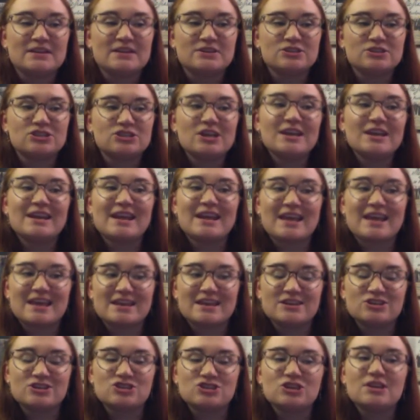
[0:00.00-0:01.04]
Engine,
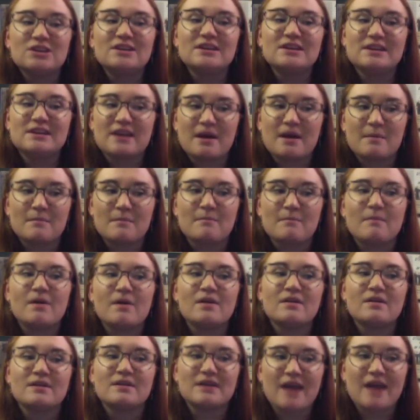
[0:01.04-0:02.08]
engine
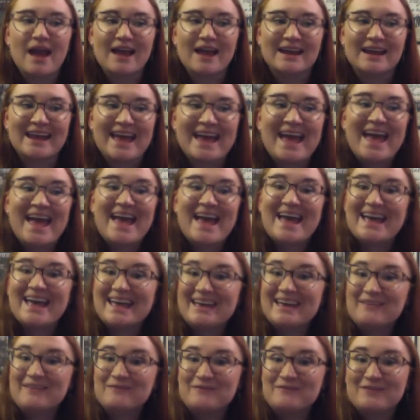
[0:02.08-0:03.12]
number nine.
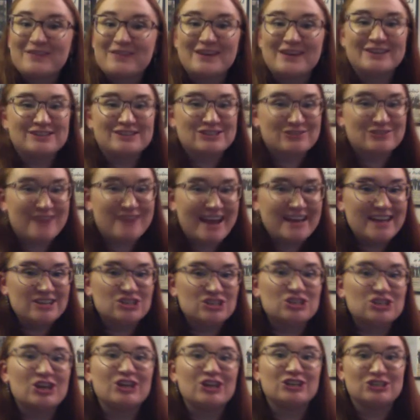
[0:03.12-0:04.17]
If the
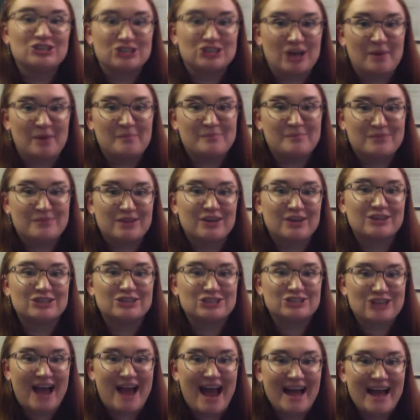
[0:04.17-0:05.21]
train should jump
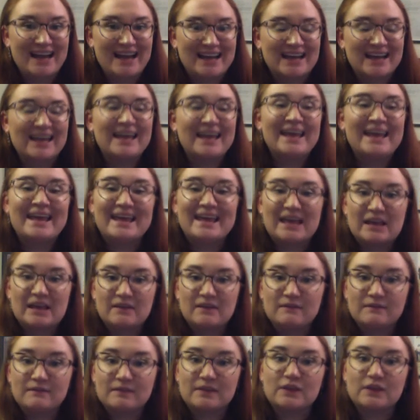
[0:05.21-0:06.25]
the track,
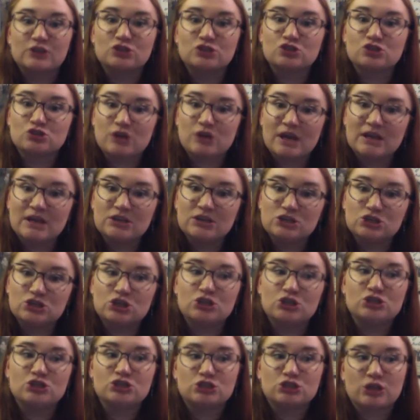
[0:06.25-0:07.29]
if the train
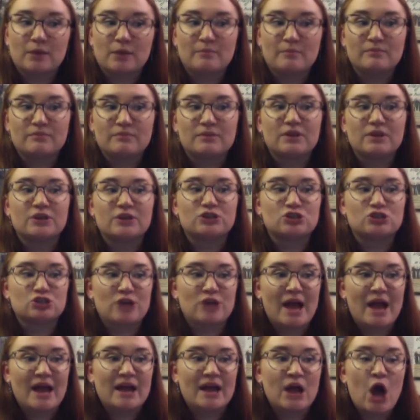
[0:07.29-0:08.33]
should jump the
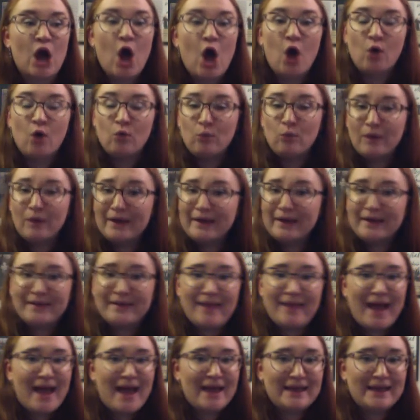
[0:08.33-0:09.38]
track,
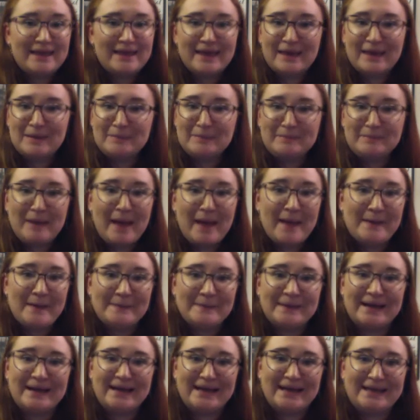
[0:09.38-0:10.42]
will I get
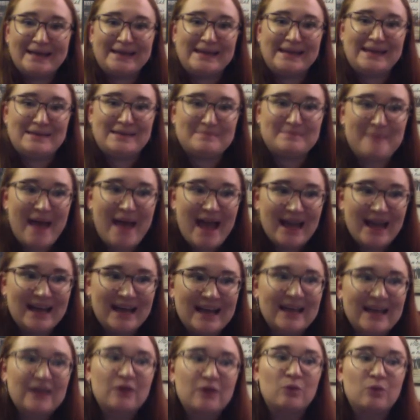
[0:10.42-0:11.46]
my money
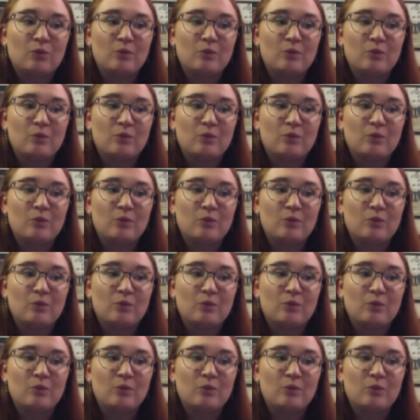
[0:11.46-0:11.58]
back?